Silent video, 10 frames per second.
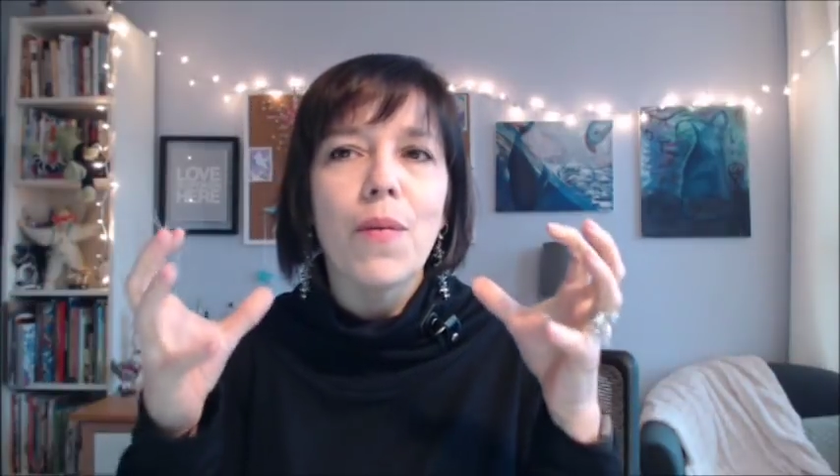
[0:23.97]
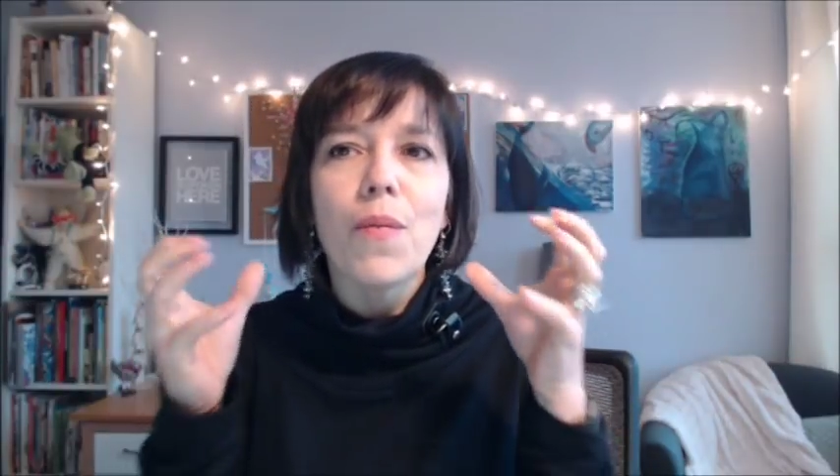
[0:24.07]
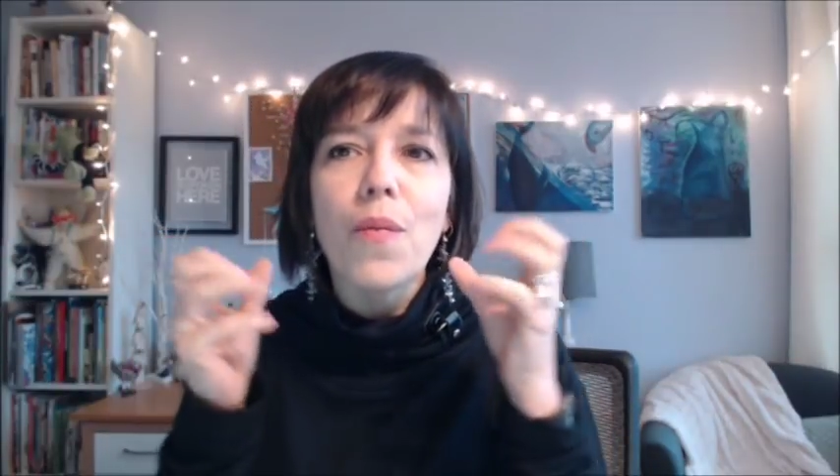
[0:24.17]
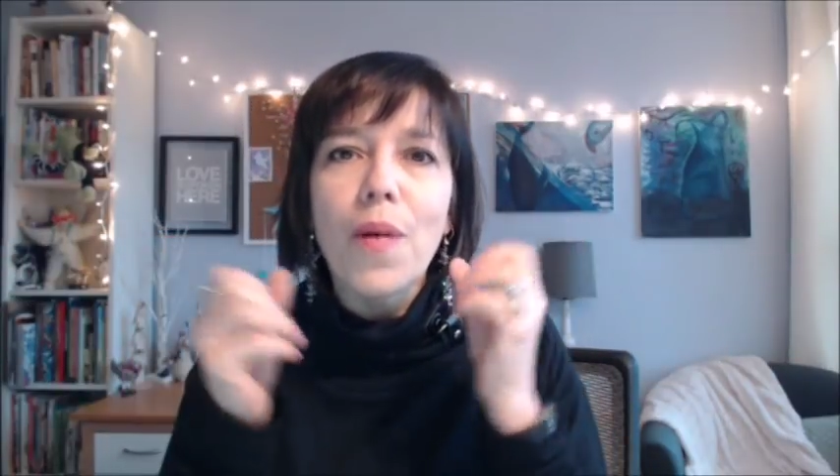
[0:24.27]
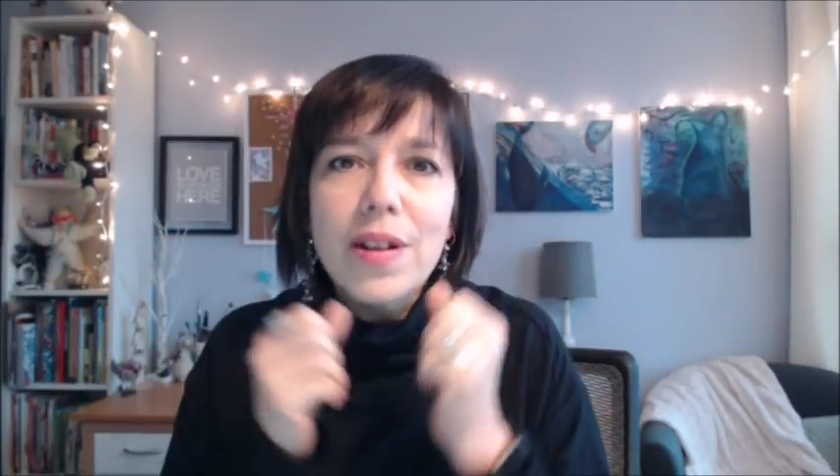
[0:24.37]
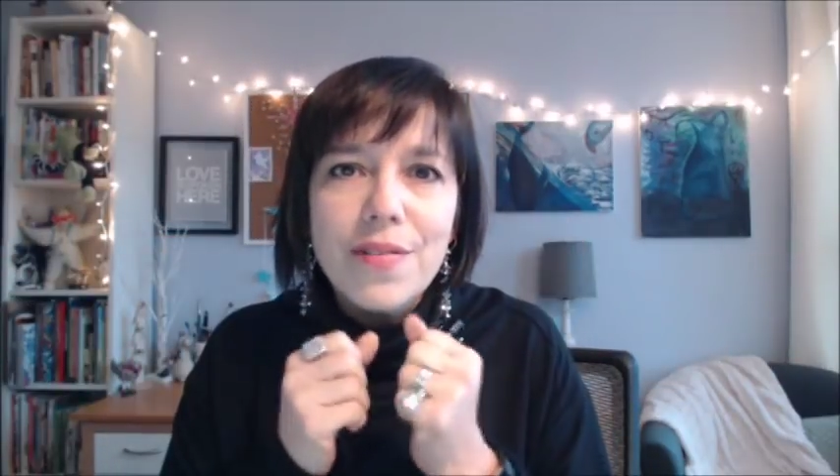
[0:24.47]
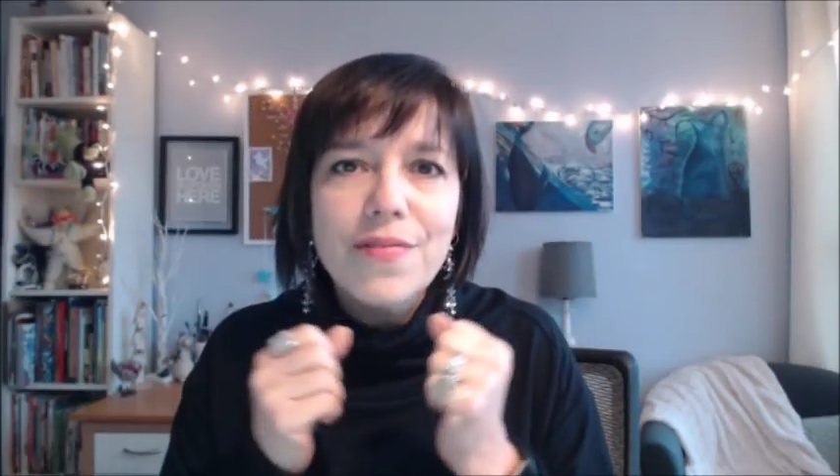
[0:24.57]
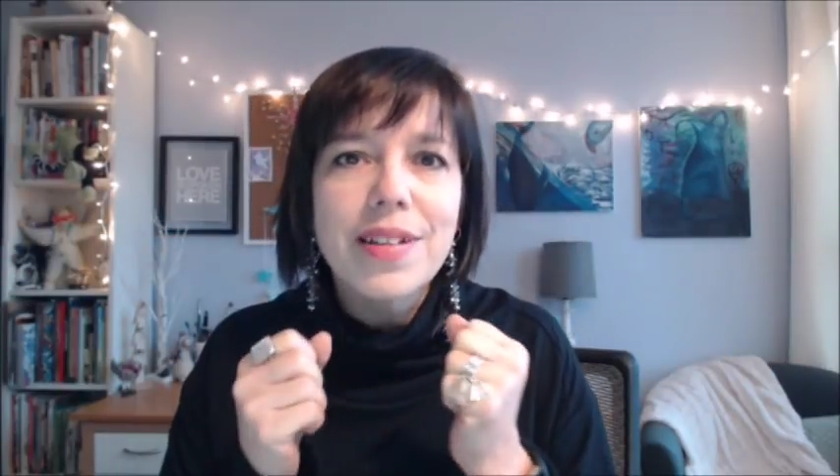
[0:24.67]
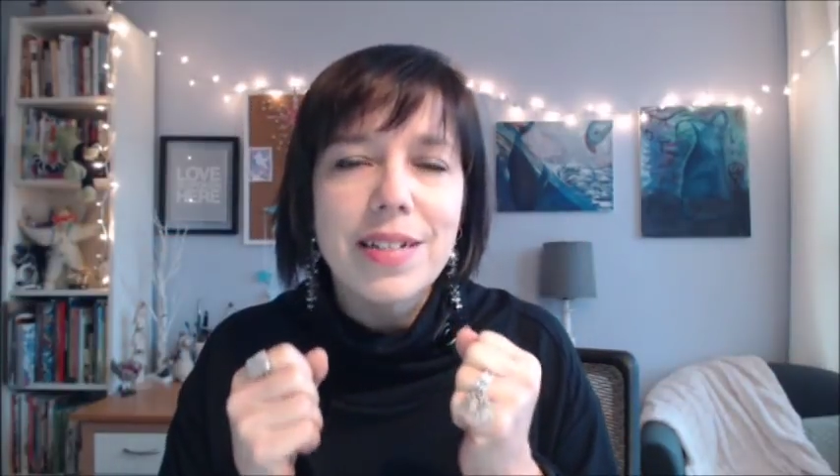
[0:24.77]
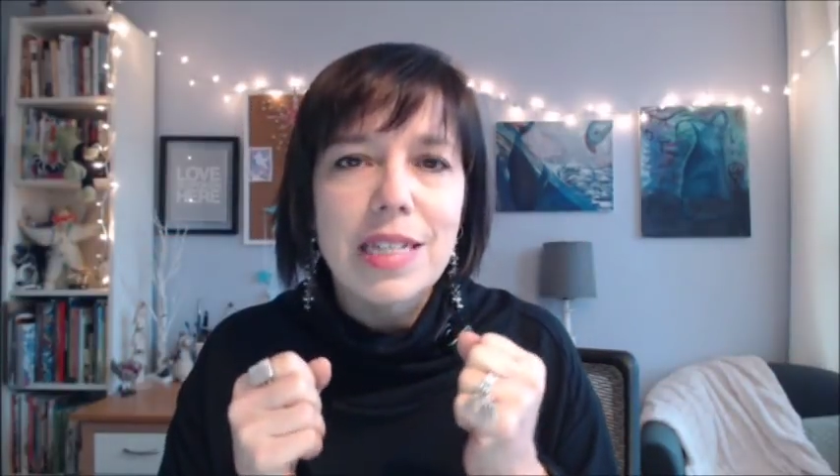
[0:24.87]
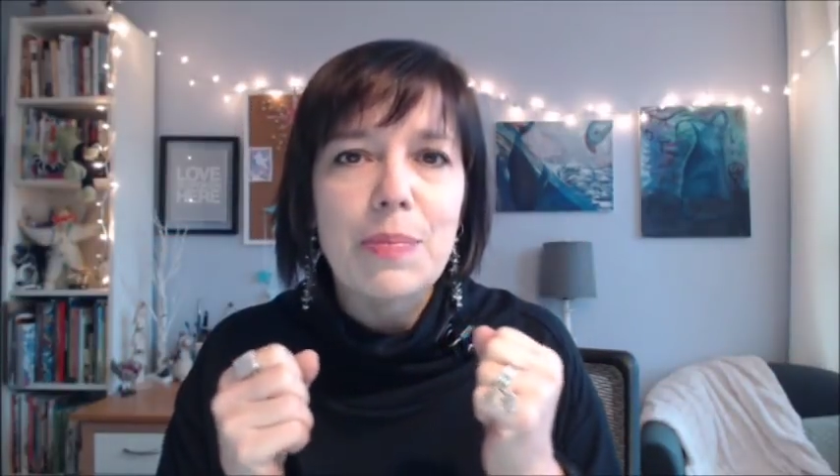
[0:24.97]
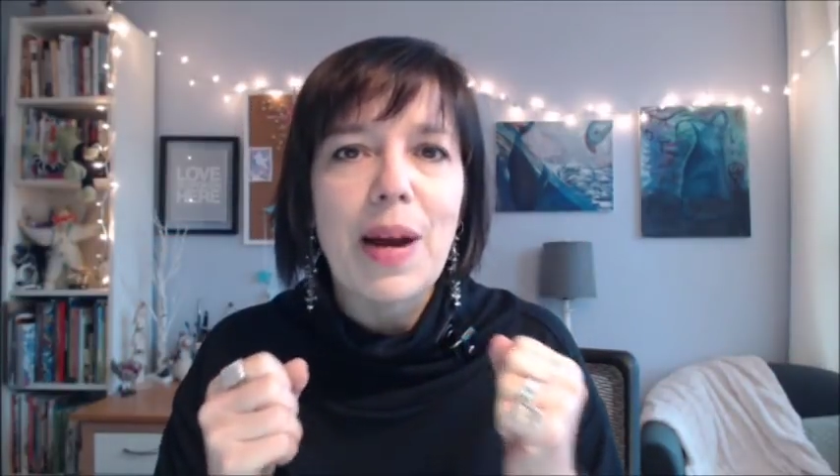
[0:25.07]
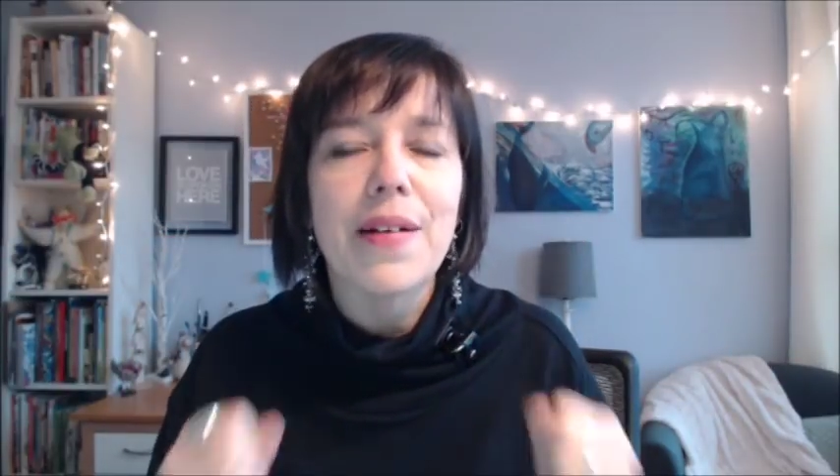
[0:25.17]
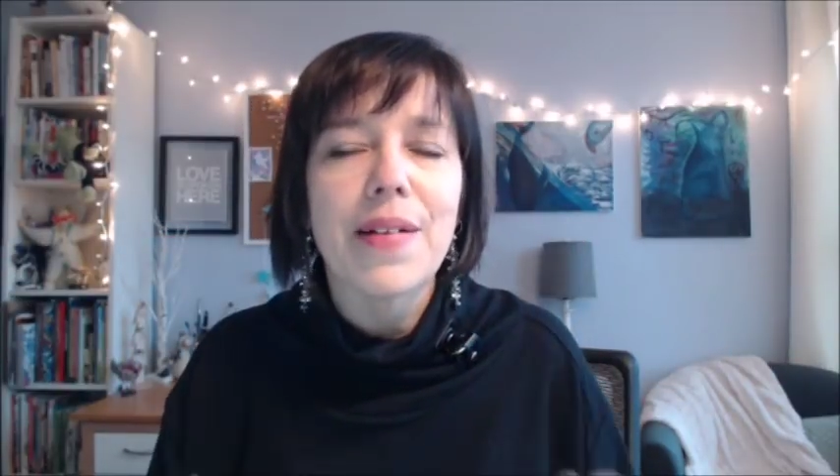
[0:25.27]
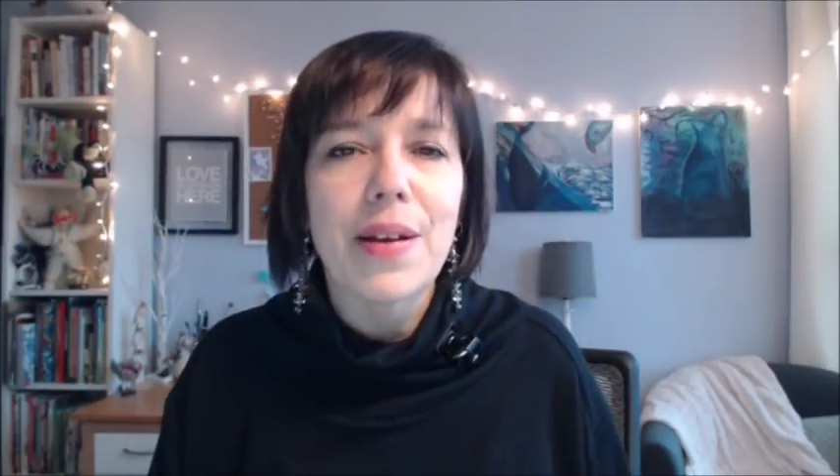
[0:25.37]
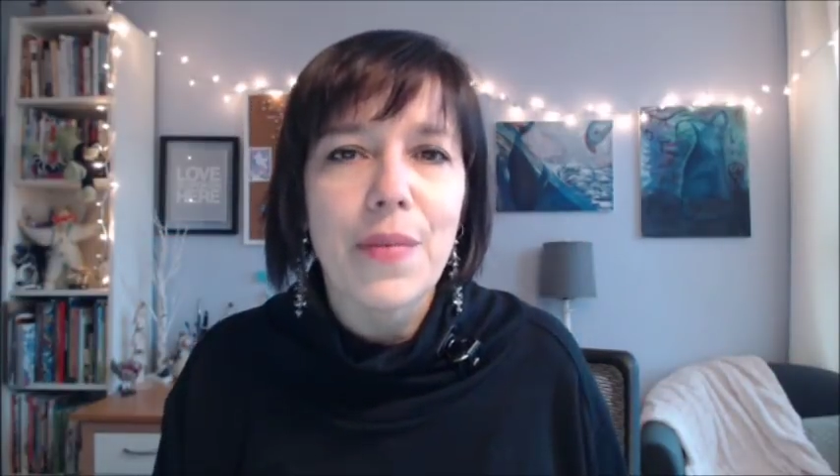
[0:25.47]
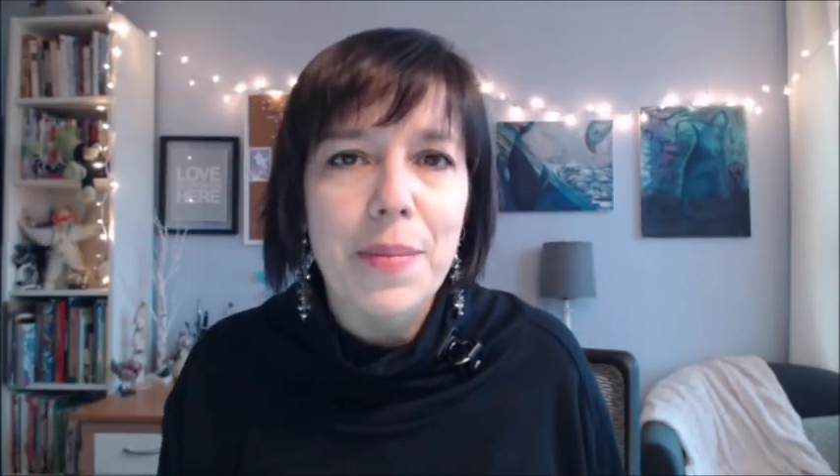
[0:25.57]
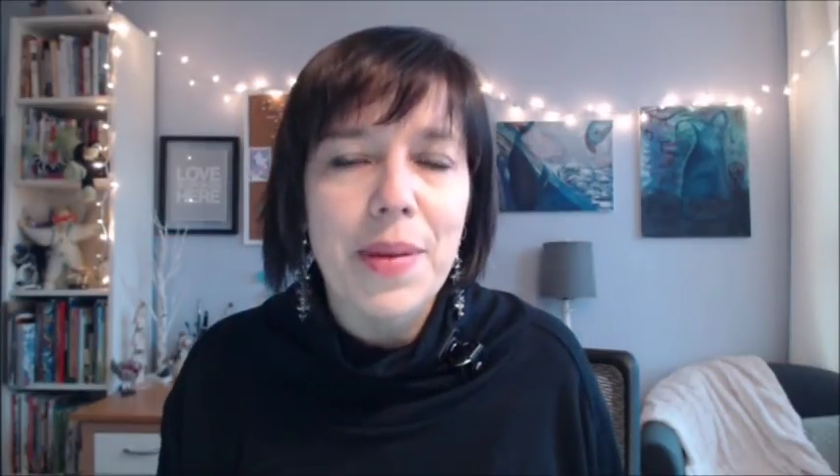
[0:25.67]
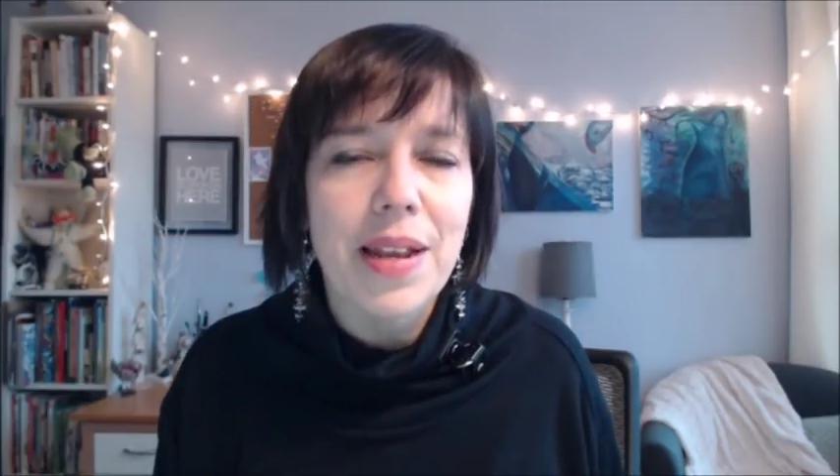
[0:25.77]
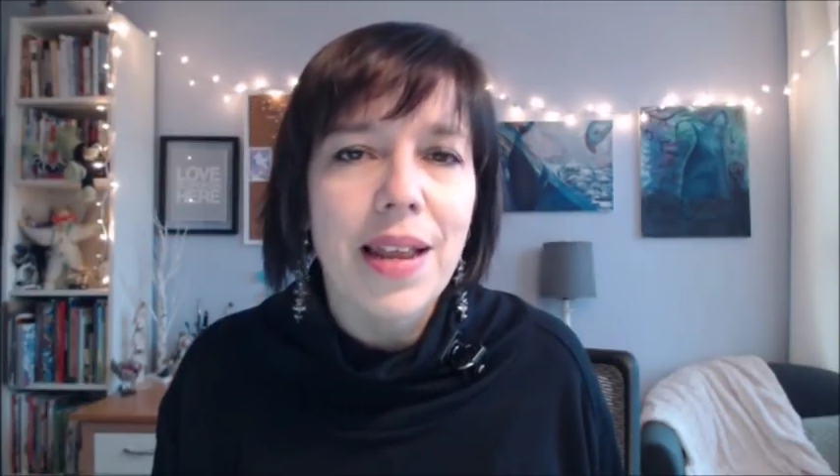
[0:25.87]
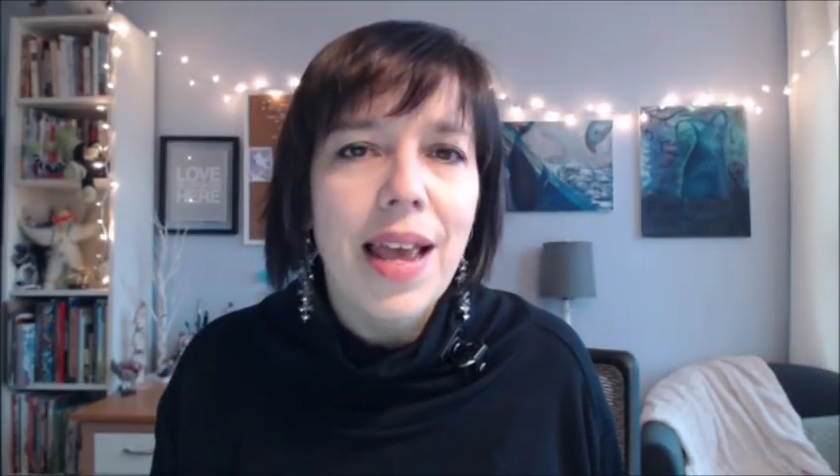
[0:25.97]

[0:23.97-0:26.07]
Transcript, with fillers: wonderfully inspiring women